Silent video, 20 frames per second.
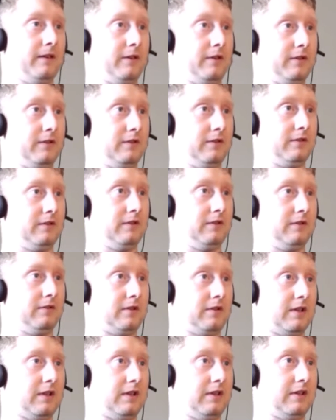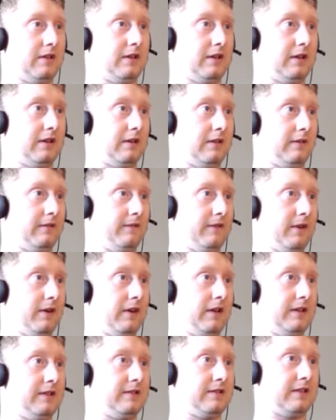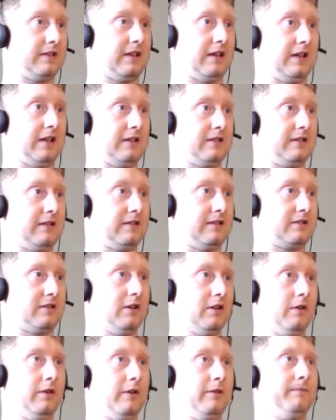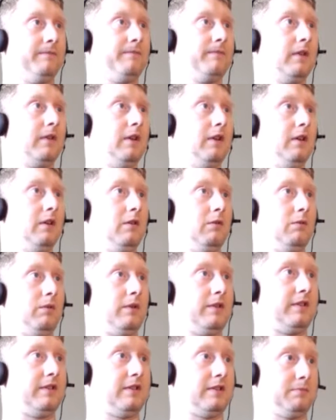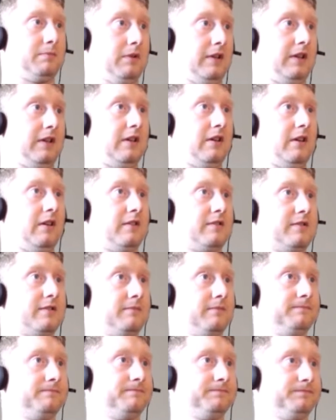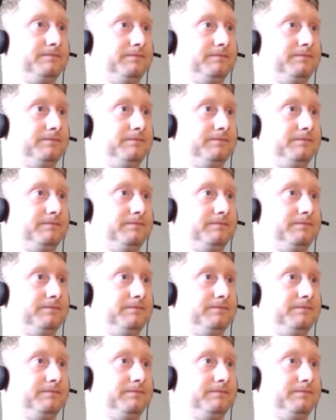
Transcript: You can very easily get this going with these playing cards.